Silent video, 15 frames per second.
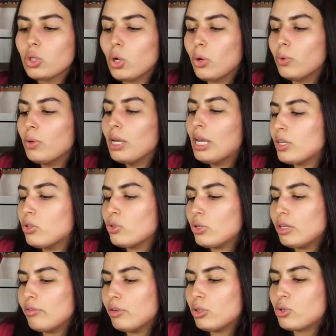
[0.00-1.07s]
So
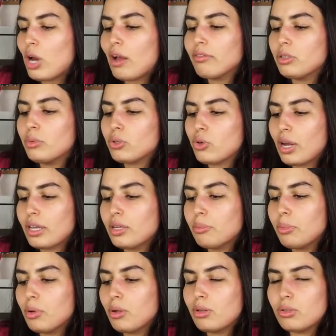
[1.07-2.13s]
usually if you're traveling with trekking
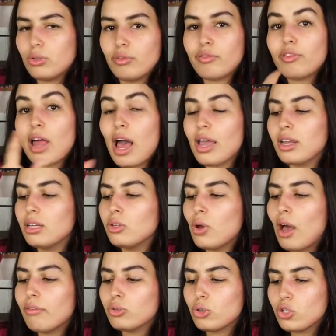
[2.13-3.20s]
poles, you're flying,
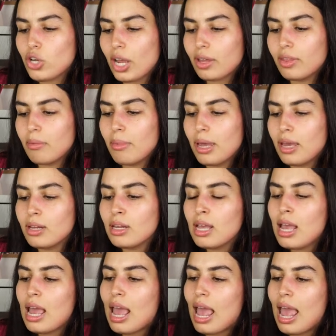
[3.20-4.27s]
you have to check them in.
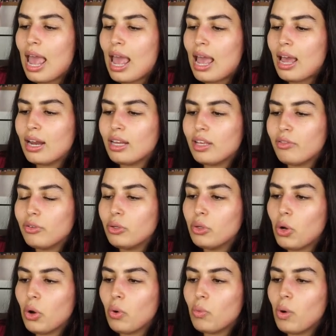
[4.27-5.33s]
And if you
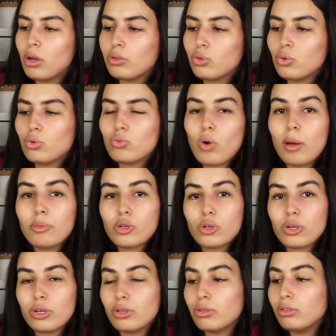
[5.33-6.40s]
don't want to
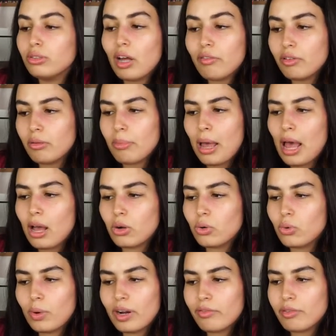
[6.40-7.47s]
rupture your duffel bag
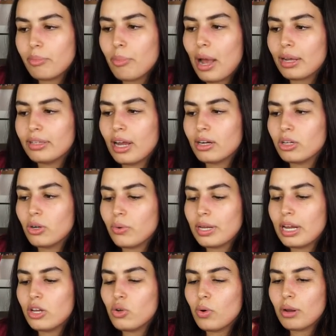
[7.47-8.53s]
or whatever pack they are
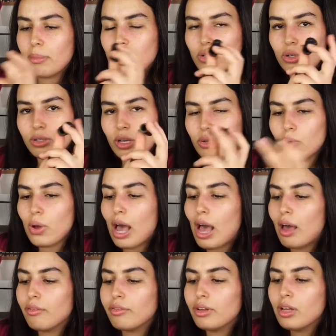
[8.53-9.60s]
going in, you want to make sure that you
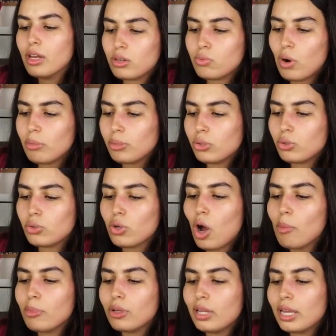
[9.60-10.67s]
have a rubber
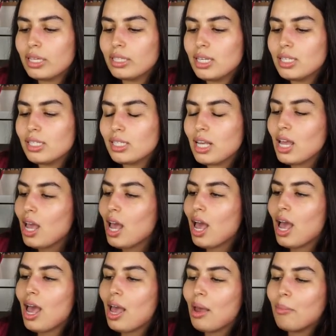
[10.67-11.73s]
stopper like this.
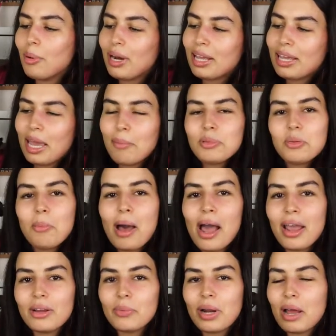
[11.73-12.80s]
But I kept
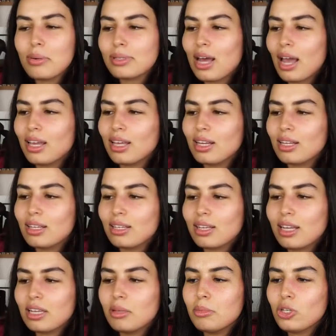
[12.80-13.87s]
mine when I was hiking
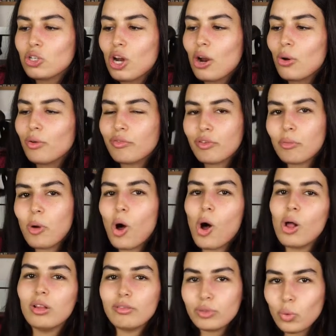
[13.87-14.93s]
Kilimanjaro, and from
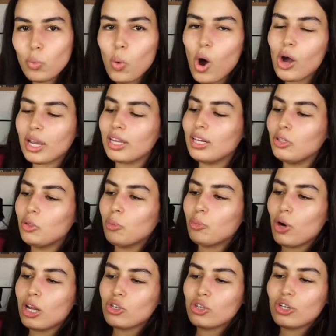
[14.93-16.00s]
all of the walking and the
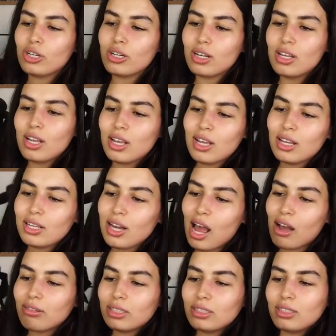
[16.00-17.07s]
pressure,
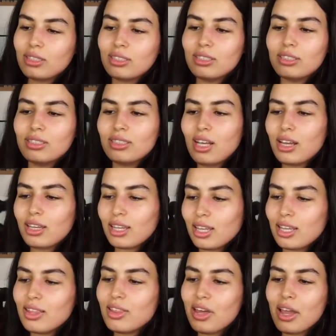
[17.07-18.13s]
Now it's stuck
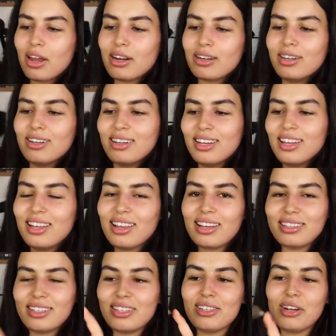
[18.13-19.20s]
in there.
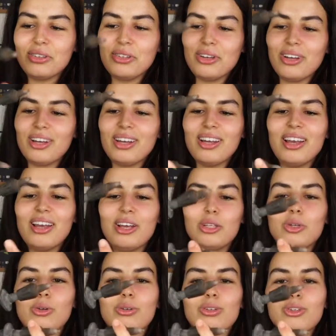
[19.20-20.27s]
Like these are the
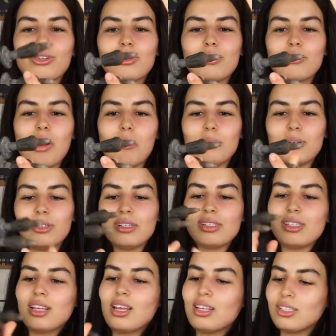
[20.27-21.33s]
original
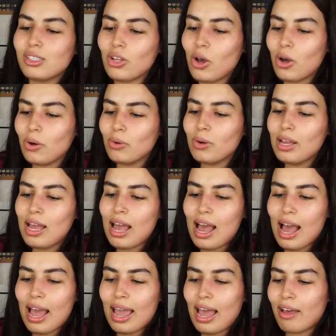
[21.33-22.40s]
rubbers. So
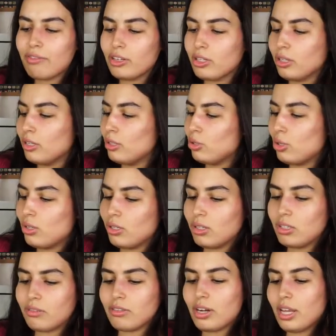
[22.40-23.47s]
I have an
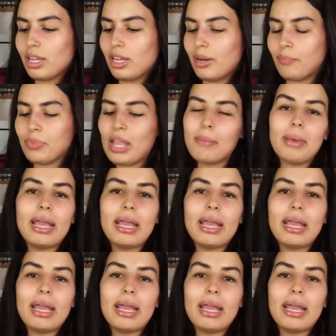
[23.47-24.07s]
alternative right here.